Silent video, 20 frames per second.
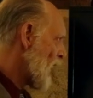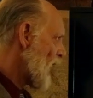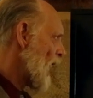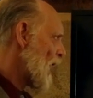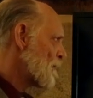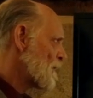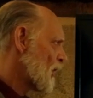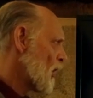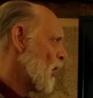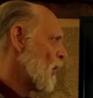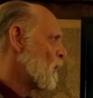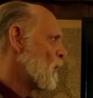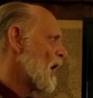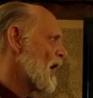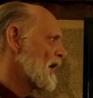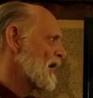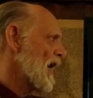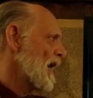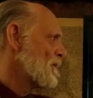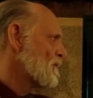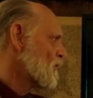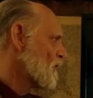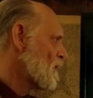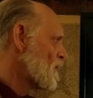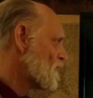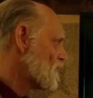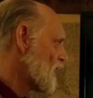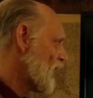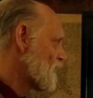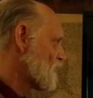And behold, one came to him
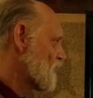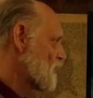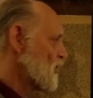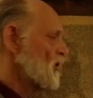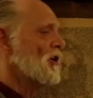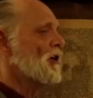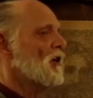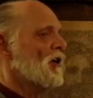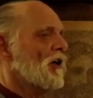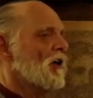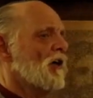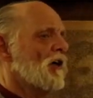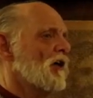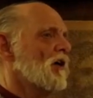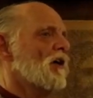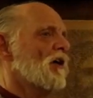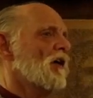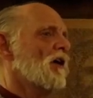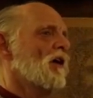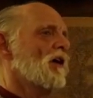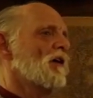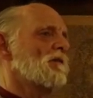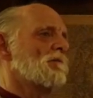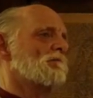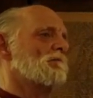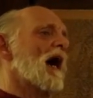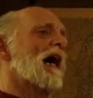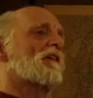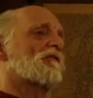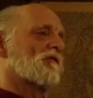and said, Good
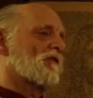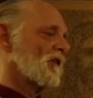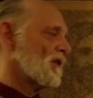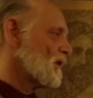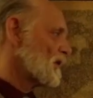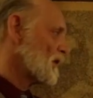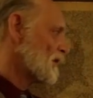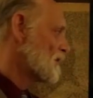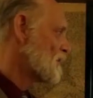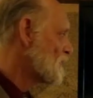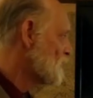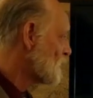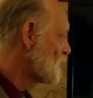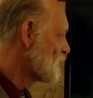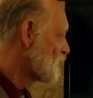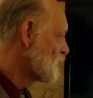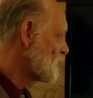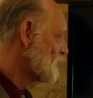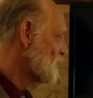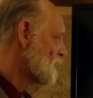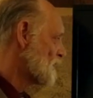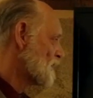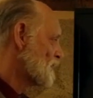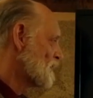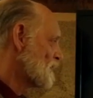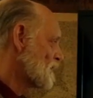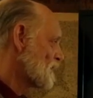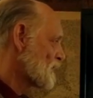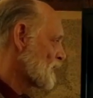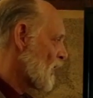master.
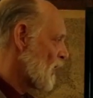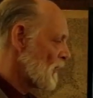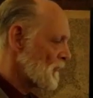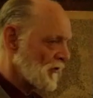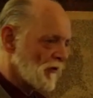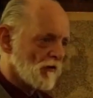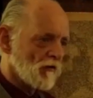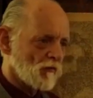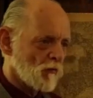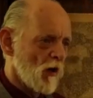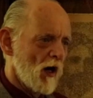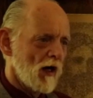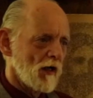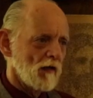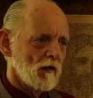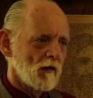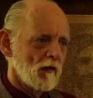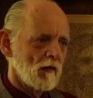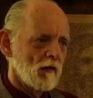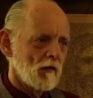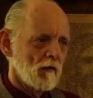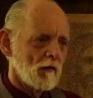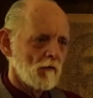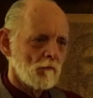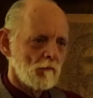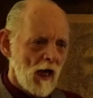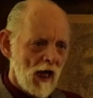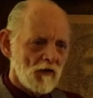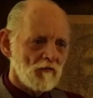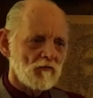Called Jesus what?
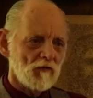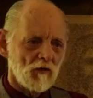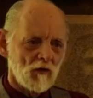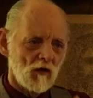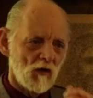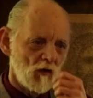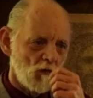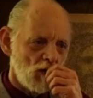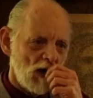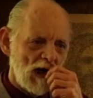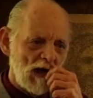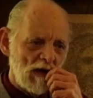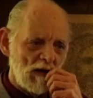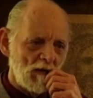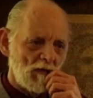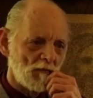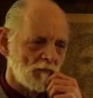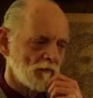Master, right?